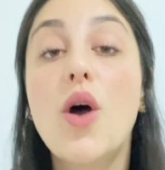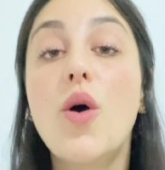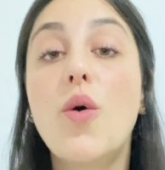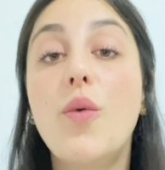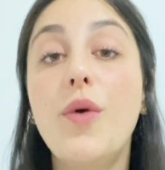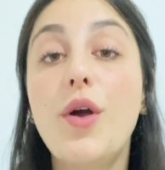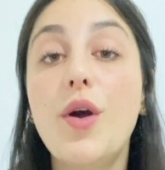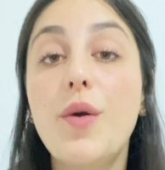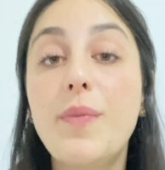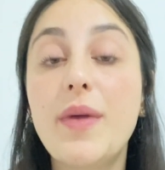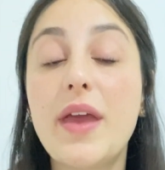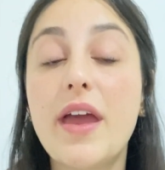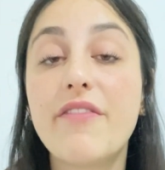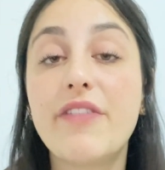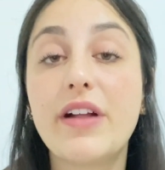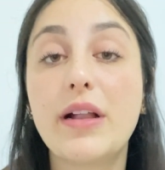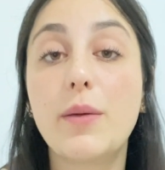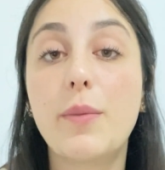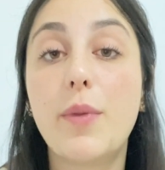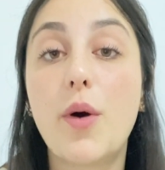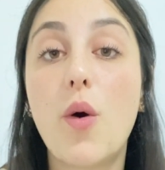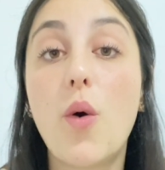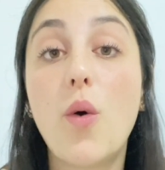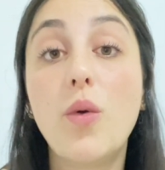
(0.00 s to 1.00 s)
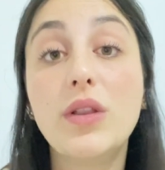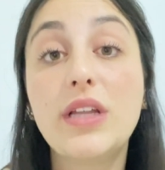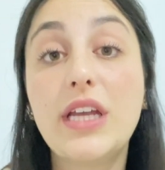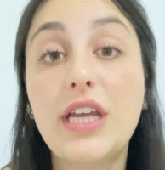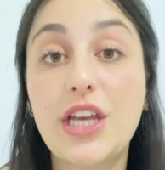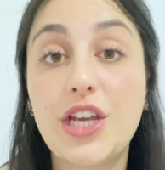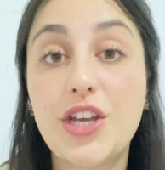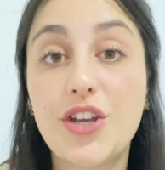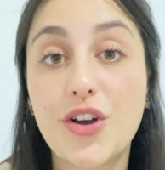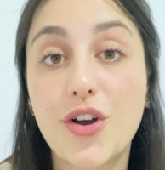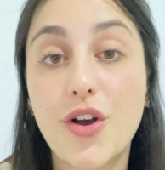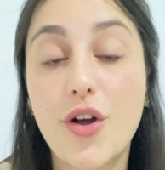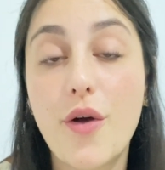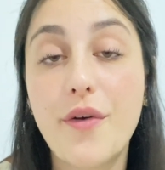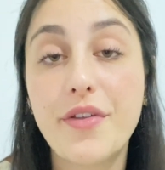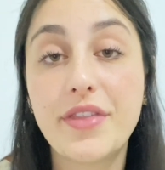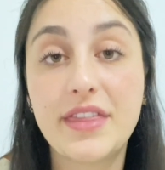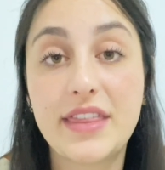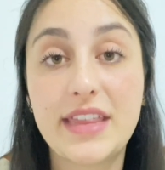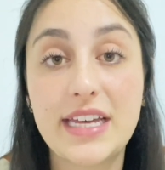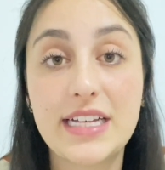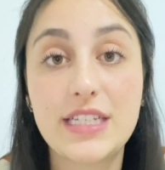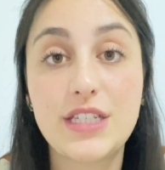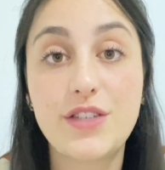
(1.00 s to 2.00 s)
will be available only here
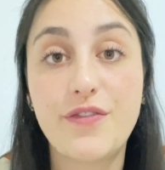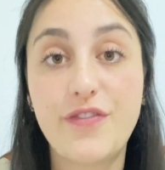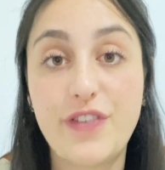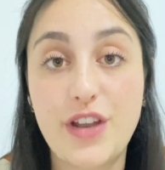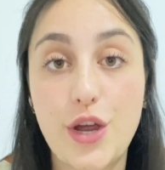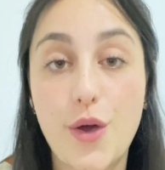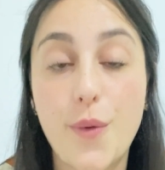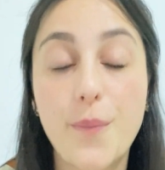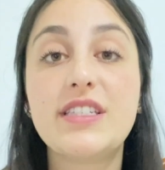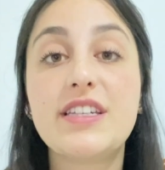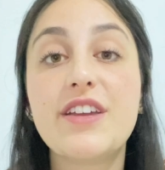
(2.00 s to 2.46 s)
on this video.